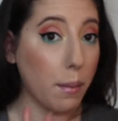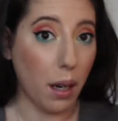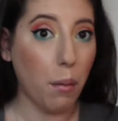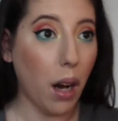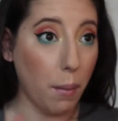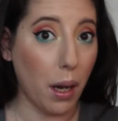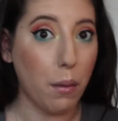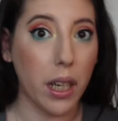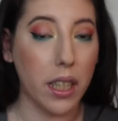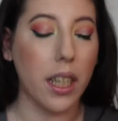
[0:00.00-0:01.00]
I'm not I'm not
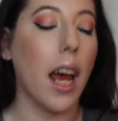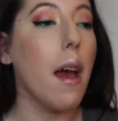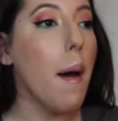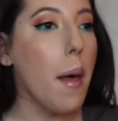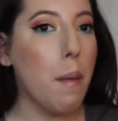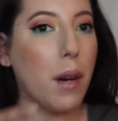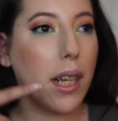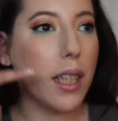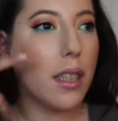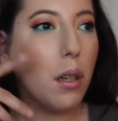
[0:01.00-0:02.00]
wearing it today, but
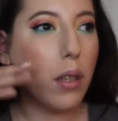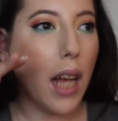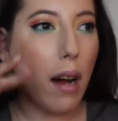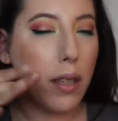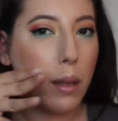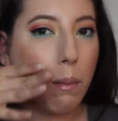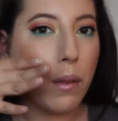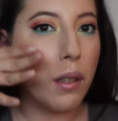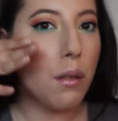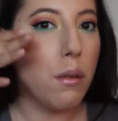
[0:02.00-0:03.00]
I just noticed how just
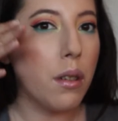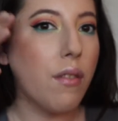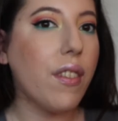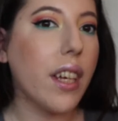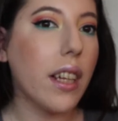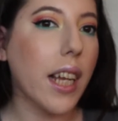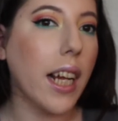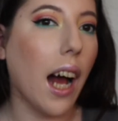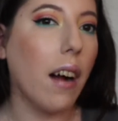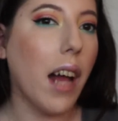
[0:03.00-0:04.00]
beautifully
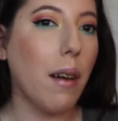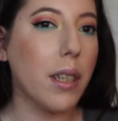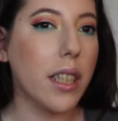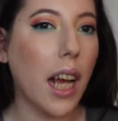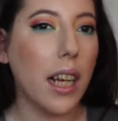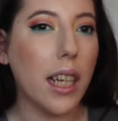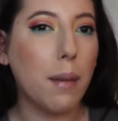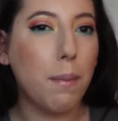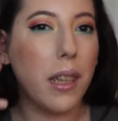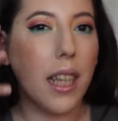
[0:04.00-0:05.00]
laid out, how it just kind of
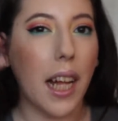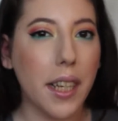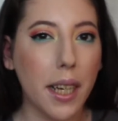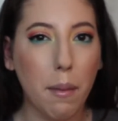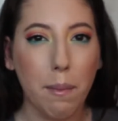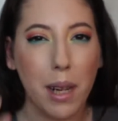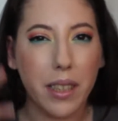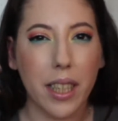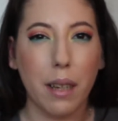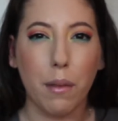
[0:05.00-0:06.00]
like blended and
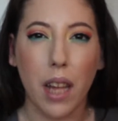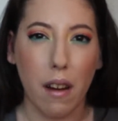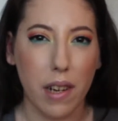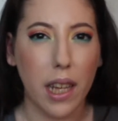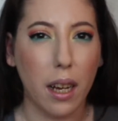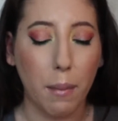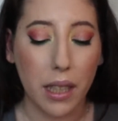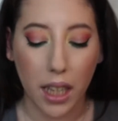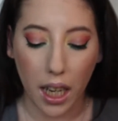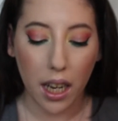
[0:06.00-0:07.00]
melted in with everything on my
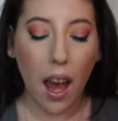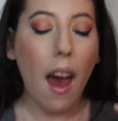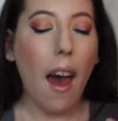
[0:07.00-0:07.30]
skin.